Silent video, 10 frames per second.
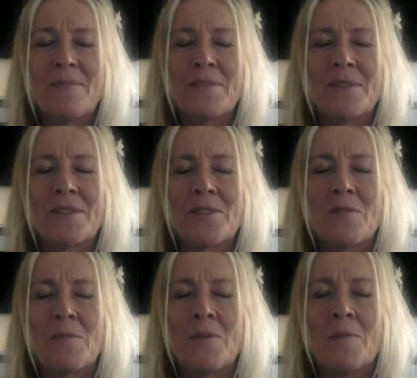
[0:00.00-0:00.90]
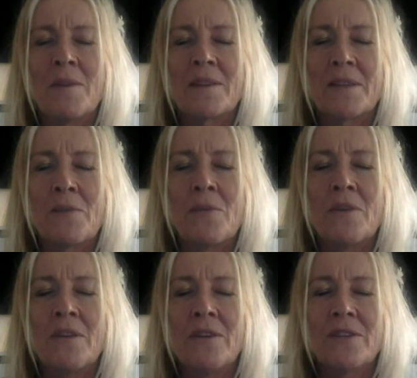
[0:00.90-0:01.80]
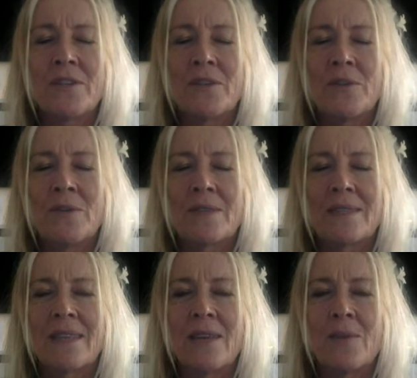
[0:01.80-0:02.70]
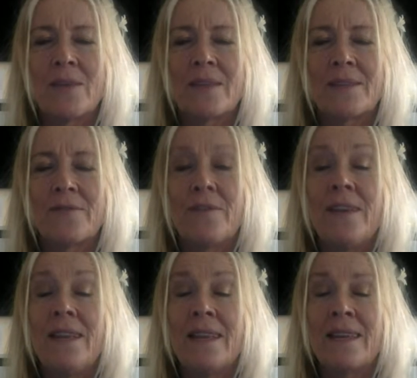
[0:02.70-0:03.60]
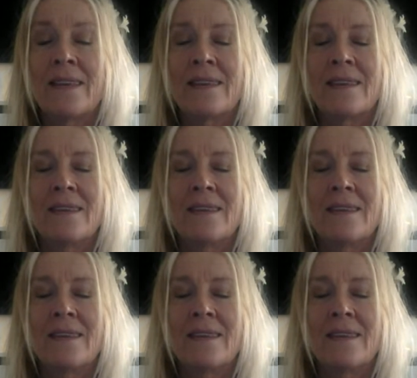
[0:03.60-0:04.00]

stop you, because I want you to stay with this feeling